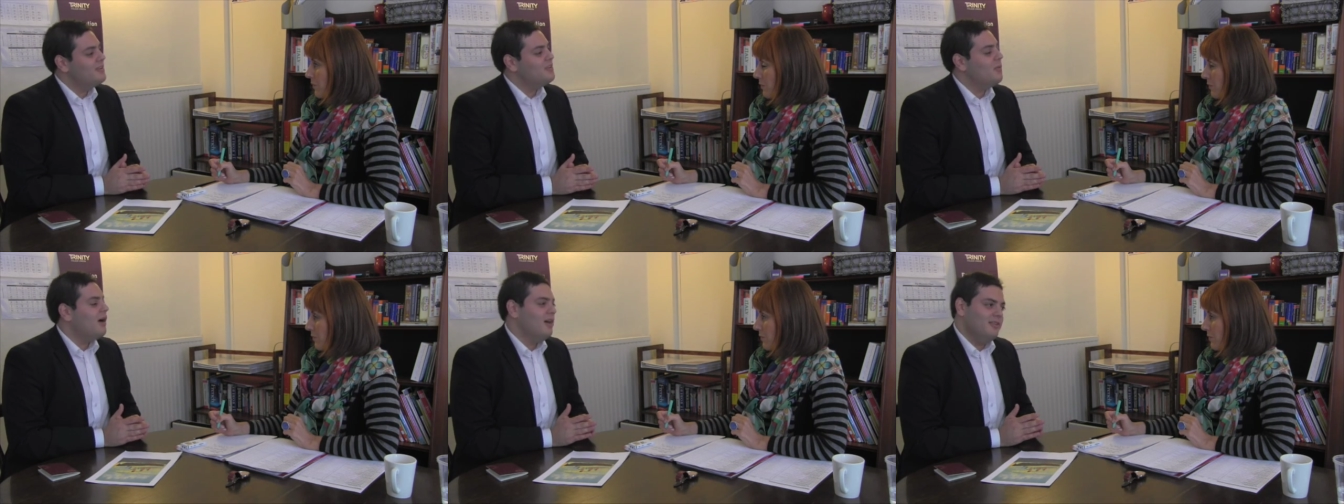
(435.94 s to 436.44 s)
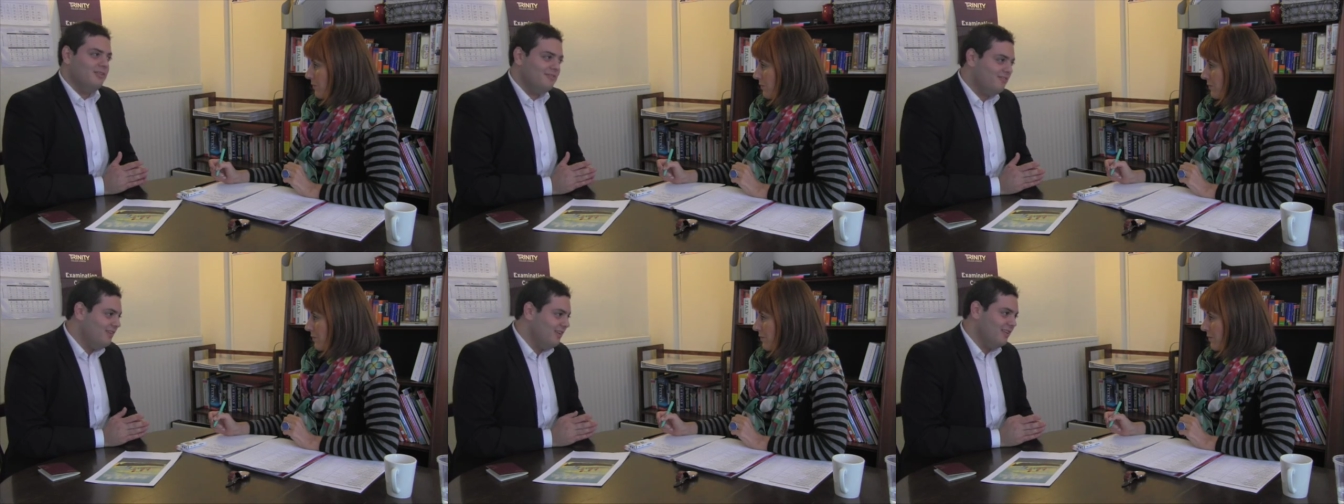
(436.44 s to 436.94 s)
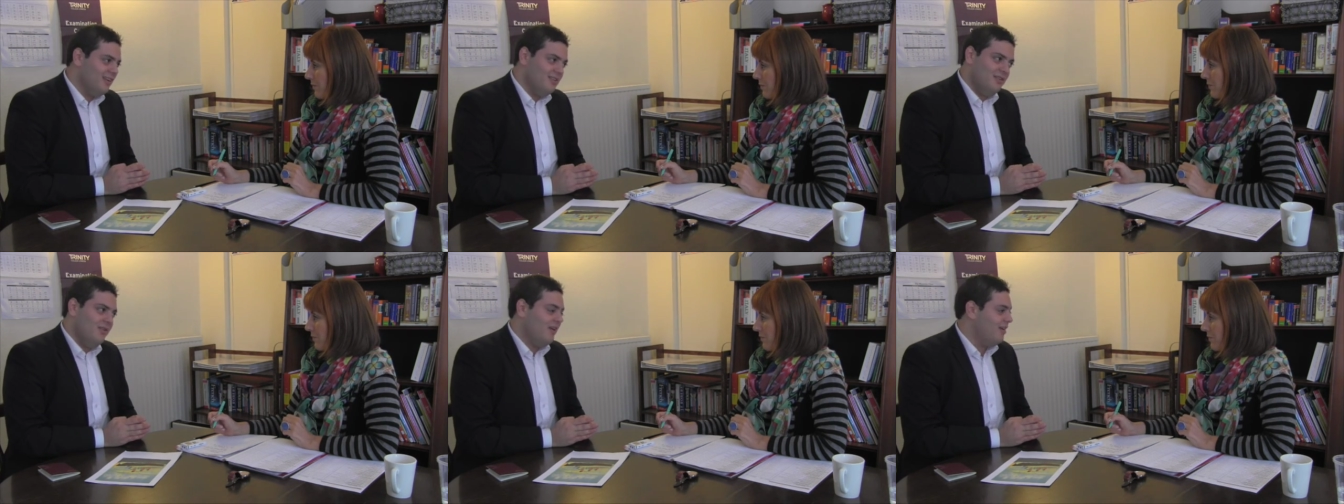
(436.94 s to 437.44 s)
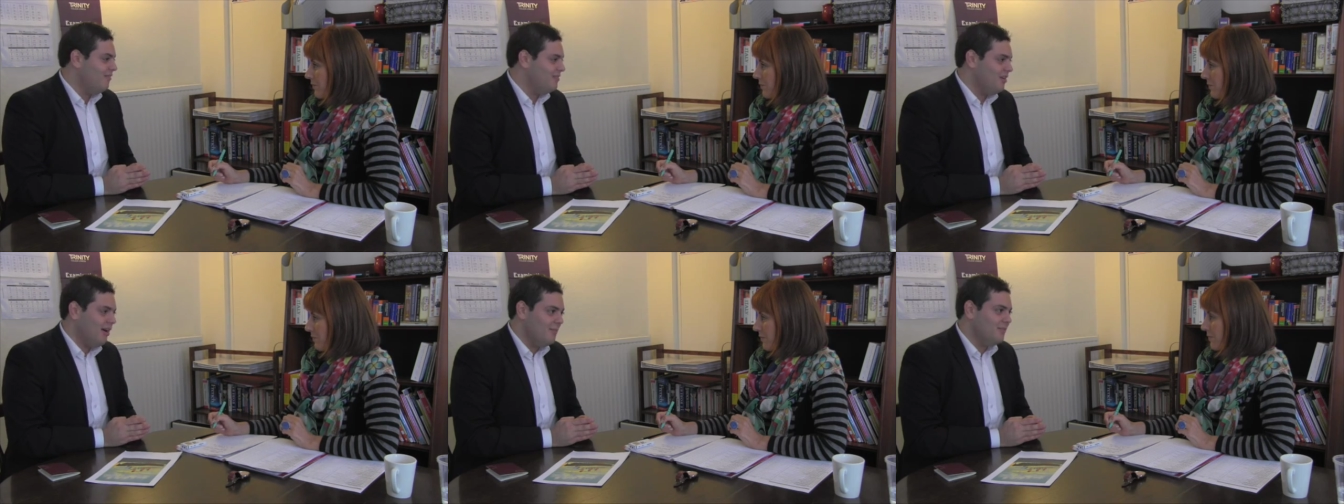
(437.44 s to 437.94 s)
So I don't think that you have
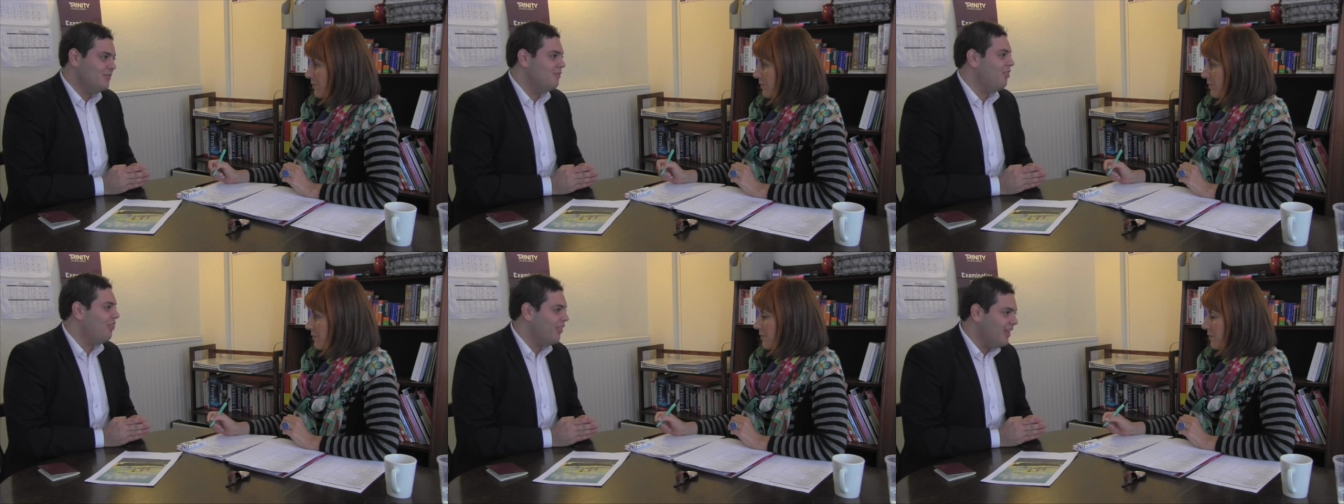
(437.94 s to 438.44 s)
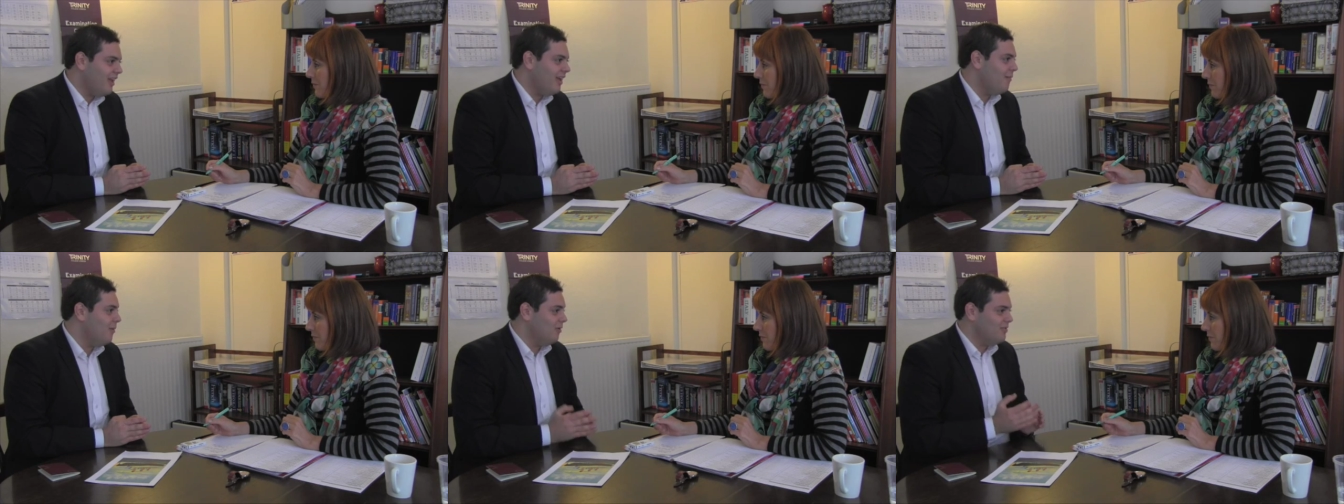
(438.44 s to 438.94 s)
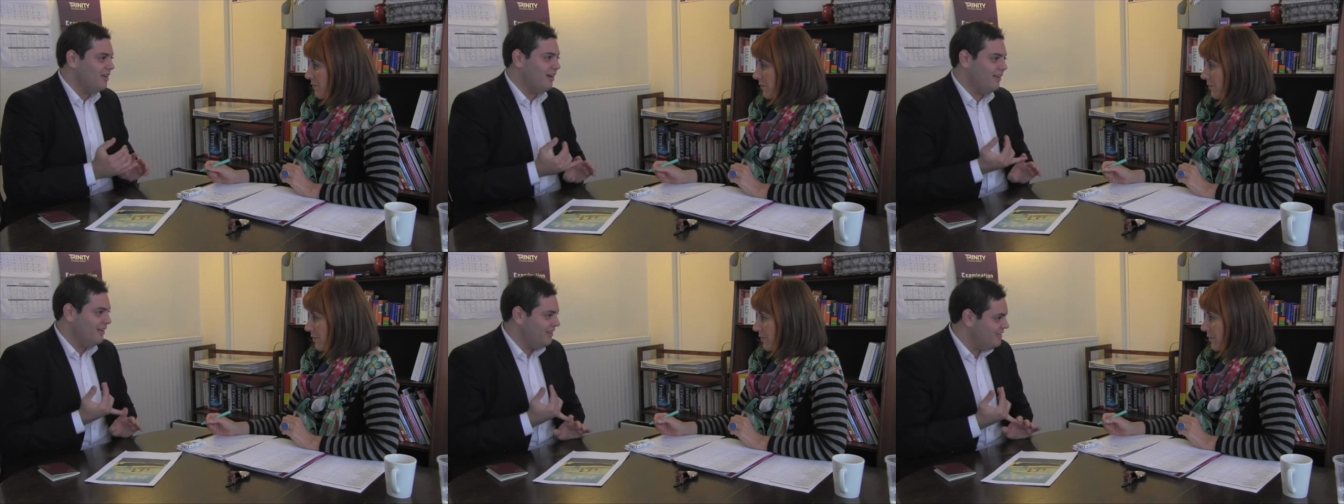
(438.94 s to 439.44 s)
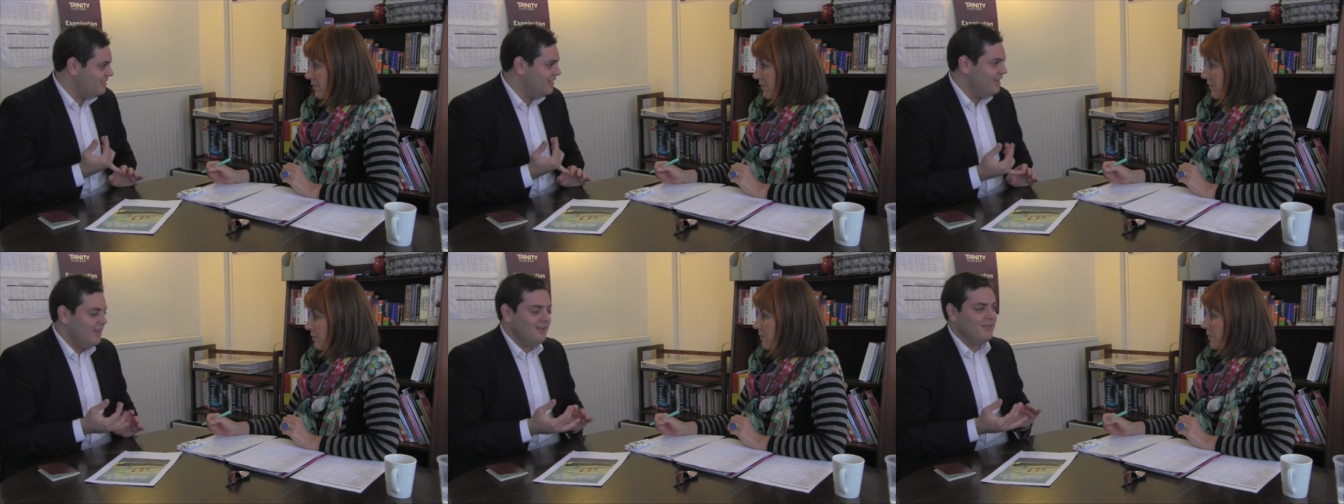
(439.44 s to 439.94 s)
time to think about tiredness.
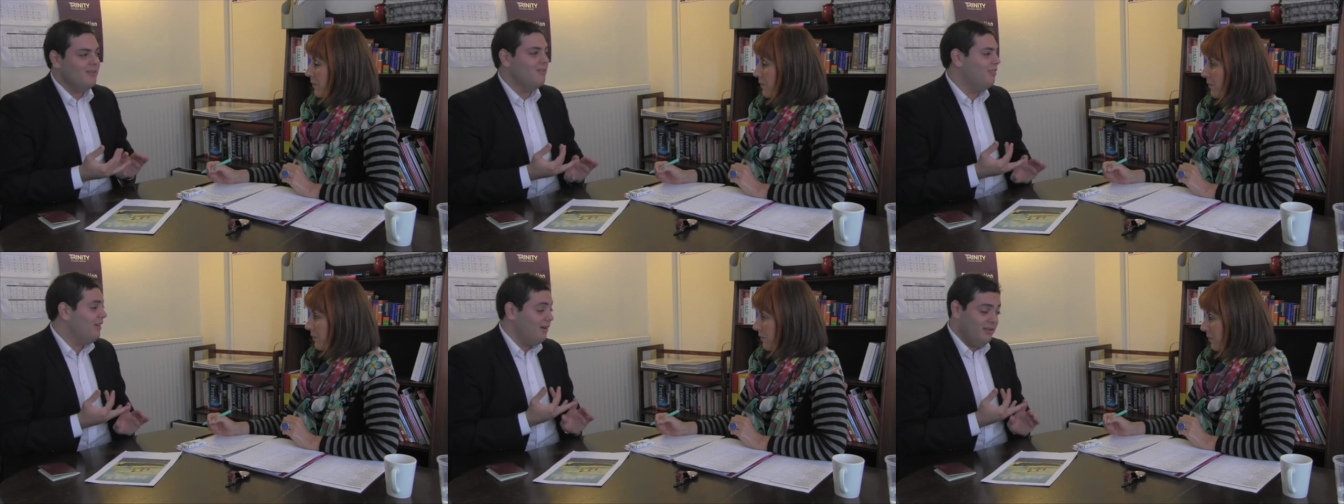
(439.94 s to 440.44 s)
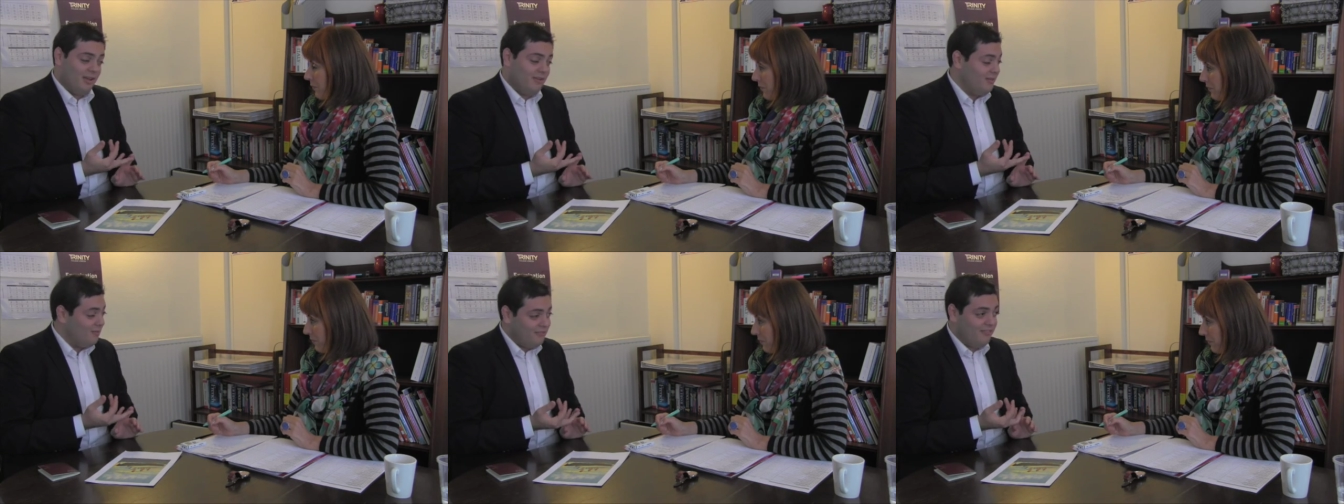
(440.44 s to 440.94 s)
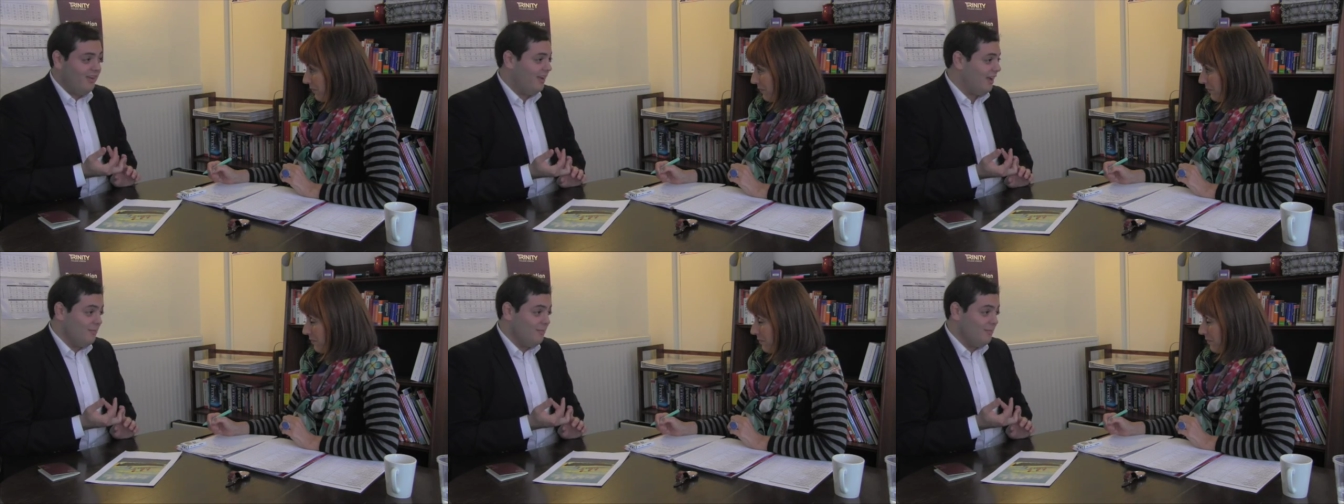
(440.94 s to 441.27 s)
You don't. I don't think.